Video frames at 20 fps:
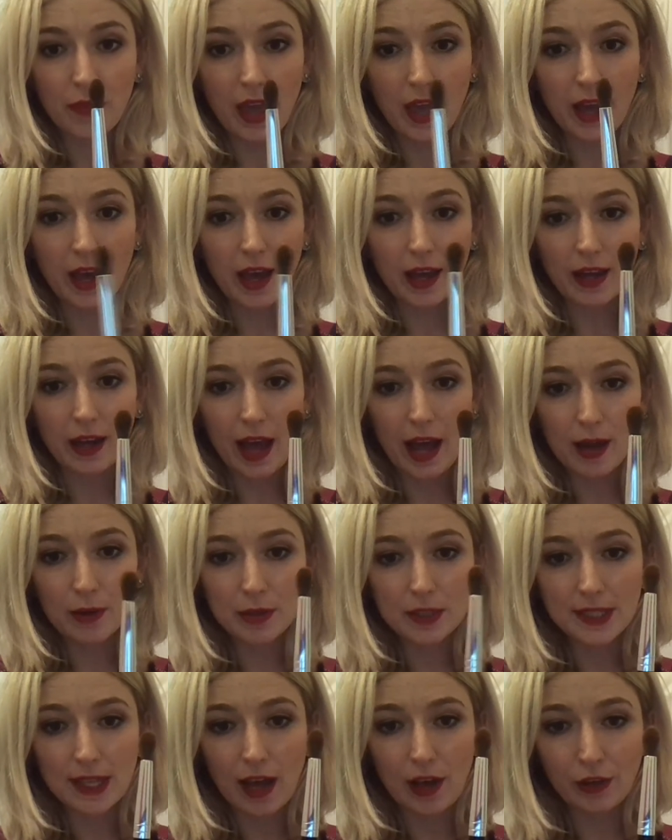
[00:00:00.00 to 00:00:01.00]
And I
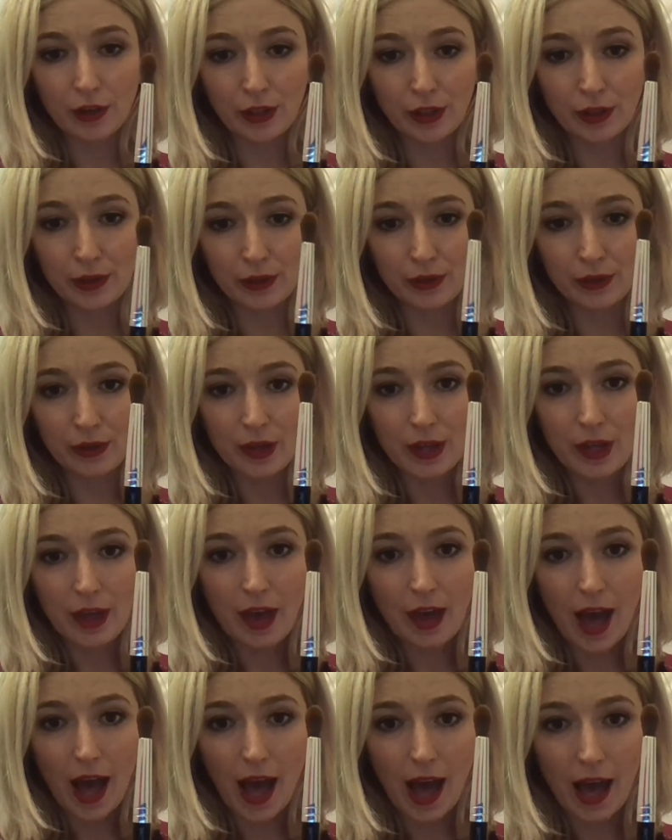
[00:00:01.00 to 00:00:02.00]
will tell you,
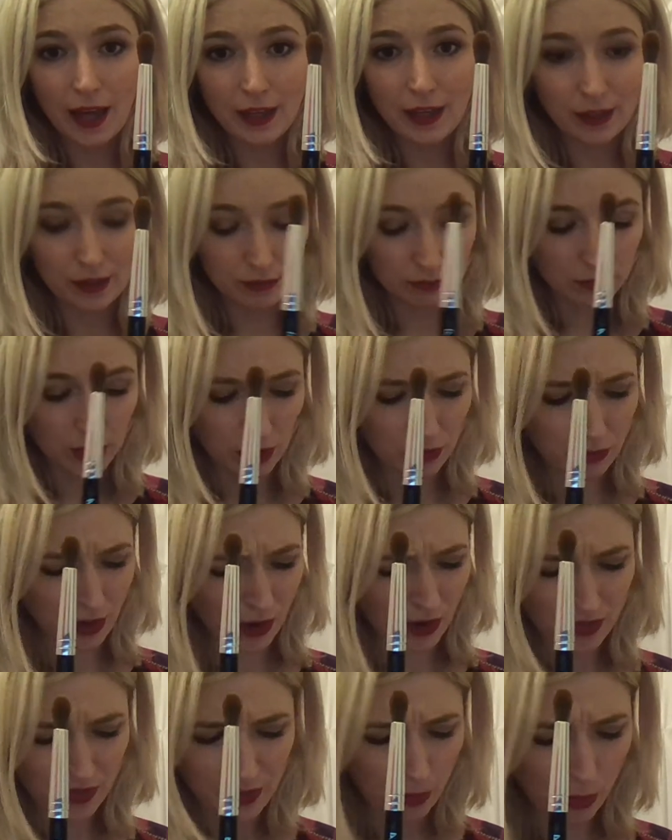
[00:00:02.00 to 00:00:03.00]
I, oh
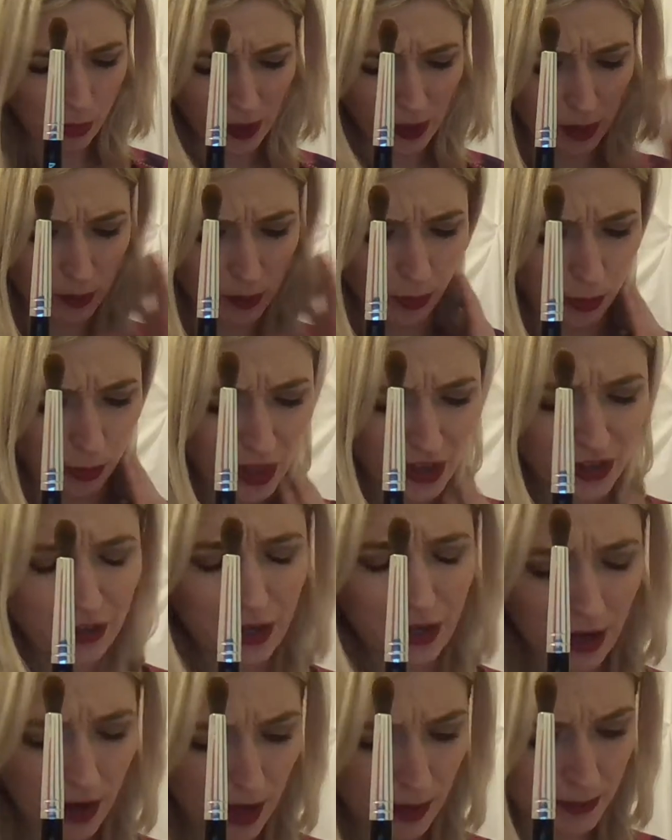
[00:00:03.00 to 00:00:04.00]
not the pointed
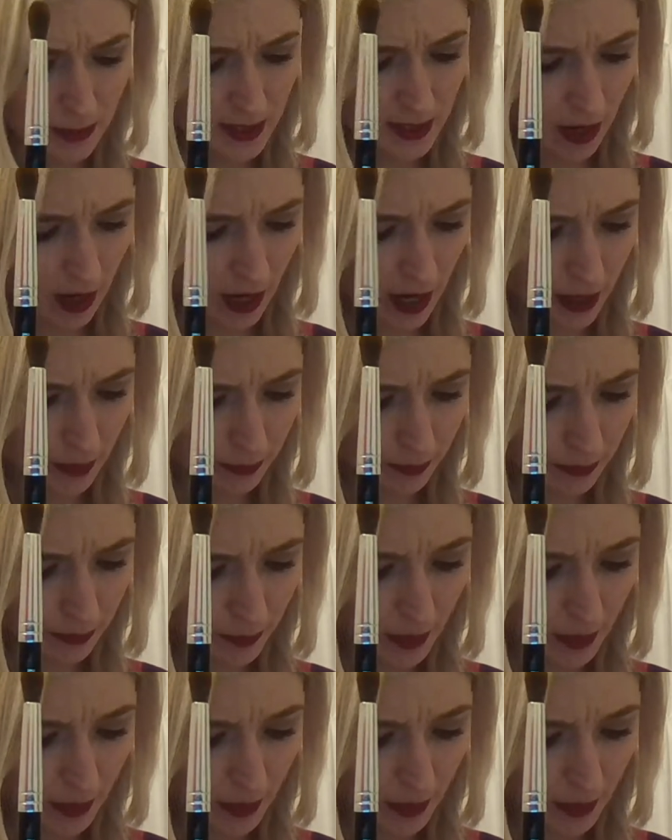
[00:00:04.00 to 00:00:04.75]
blender, I'm sorry.